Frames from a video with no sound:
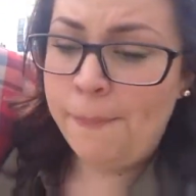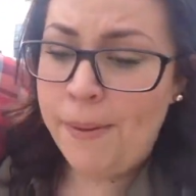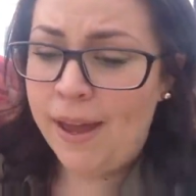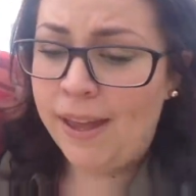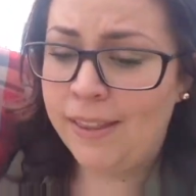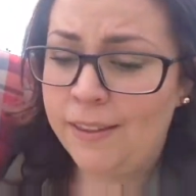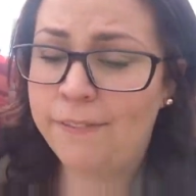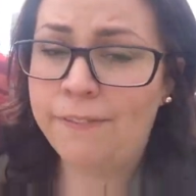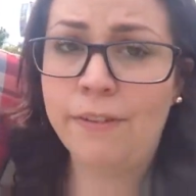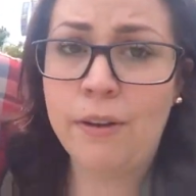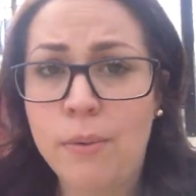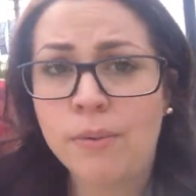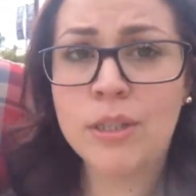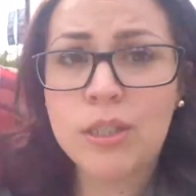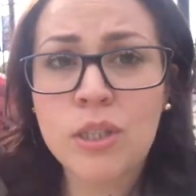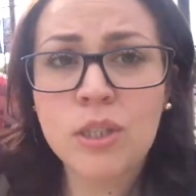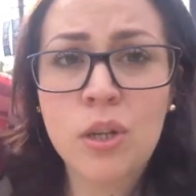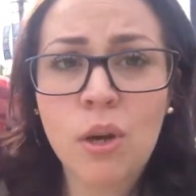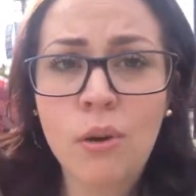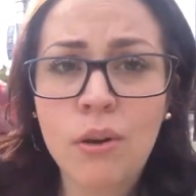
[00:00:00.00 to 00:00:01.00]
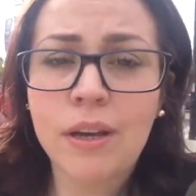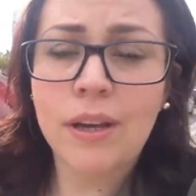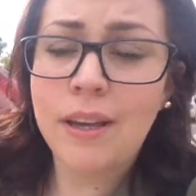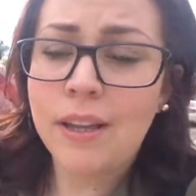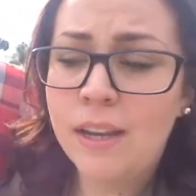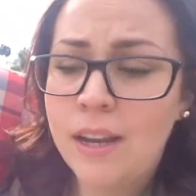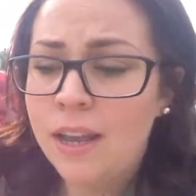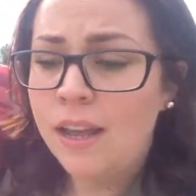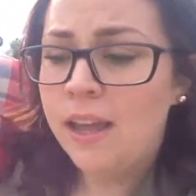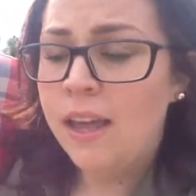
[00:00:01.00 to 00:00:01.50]
man, the food was so
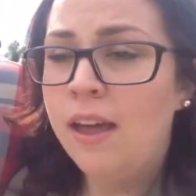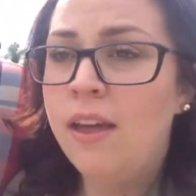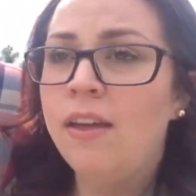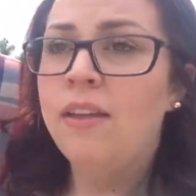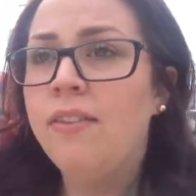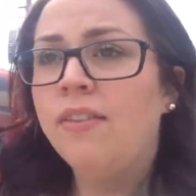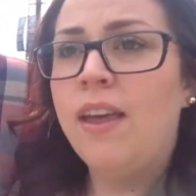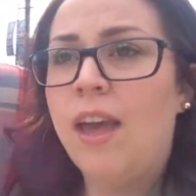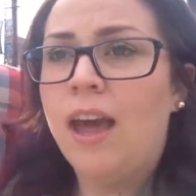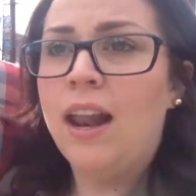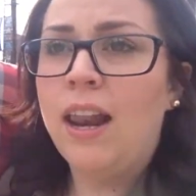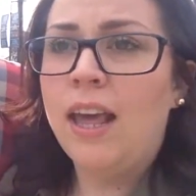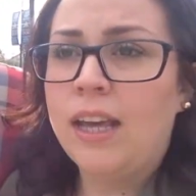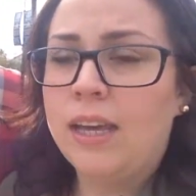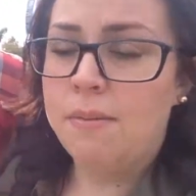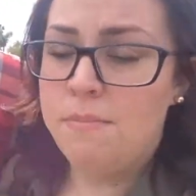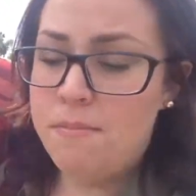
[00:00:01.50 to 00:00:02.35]
good. We had, like,